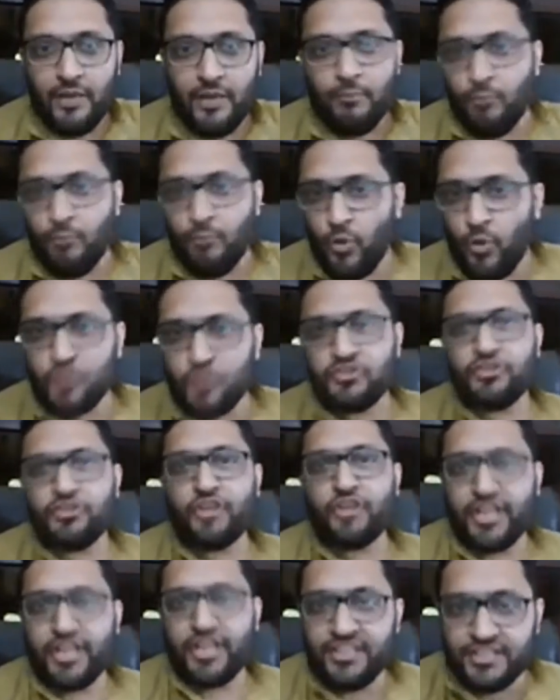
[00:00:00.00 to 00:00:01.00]
Most
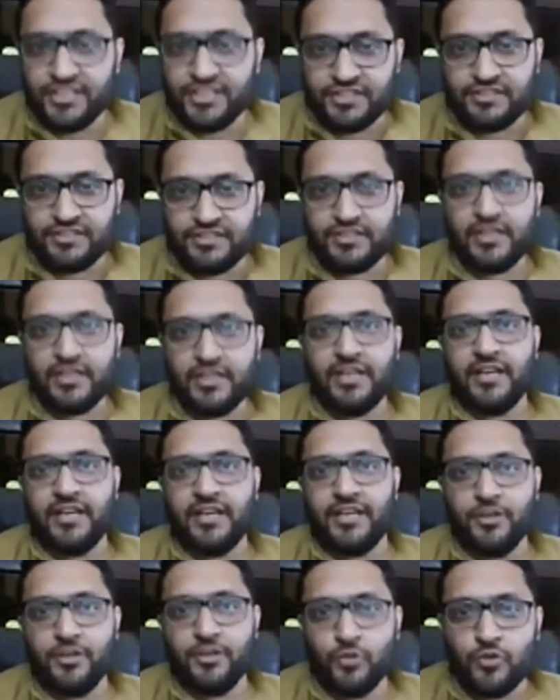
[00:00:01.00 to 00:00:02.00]
trainers,
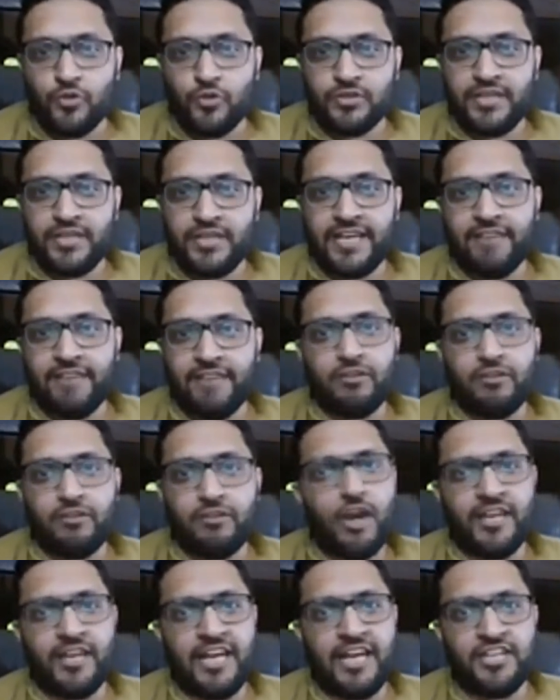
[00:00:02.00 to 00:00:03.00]
you know, they give a
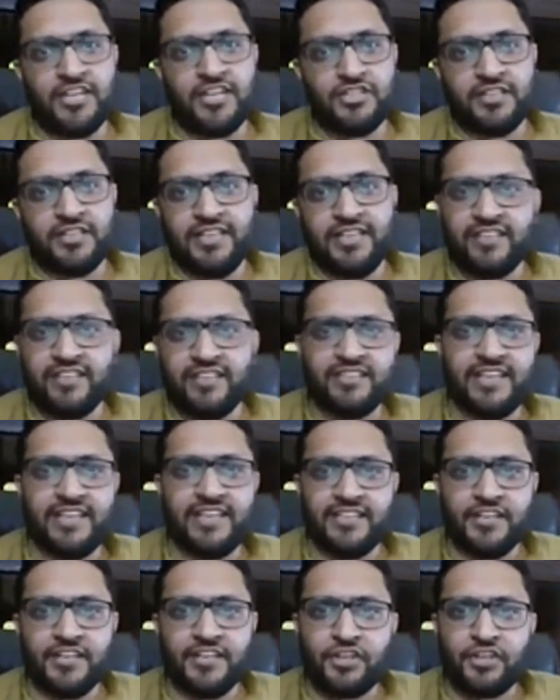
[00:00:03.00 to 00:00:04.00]
wrong analogy. They
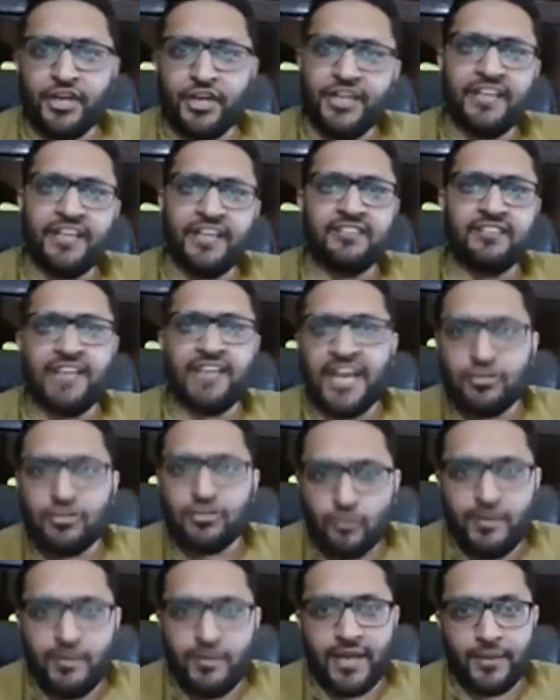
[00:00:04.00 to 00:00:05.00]
say that trading is like
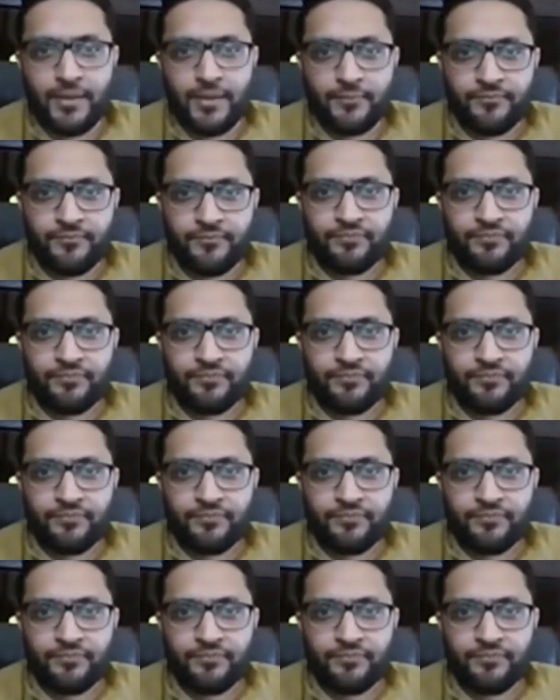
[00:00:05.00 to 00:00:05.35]
swimming.